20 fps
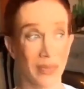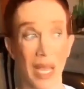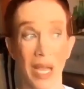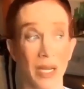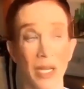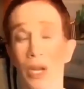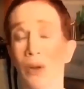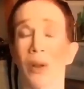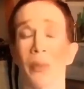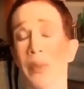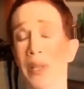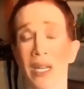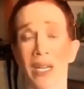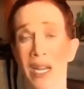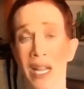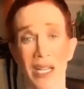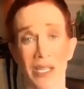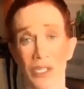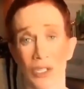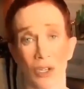I know I'm
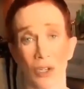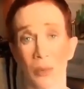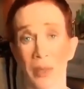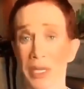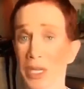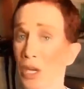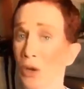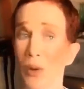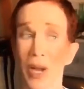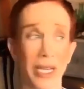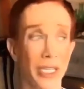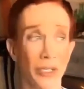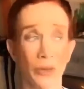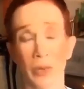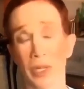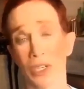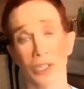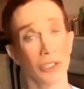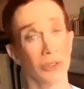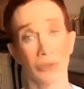being an asshole, but no, I
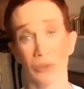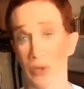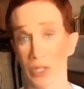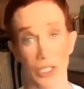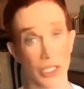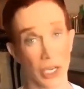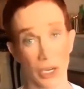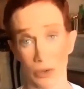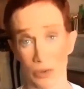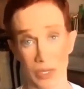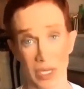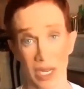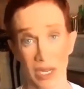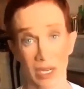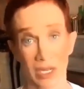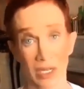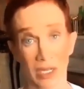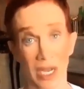don't want to do free shows.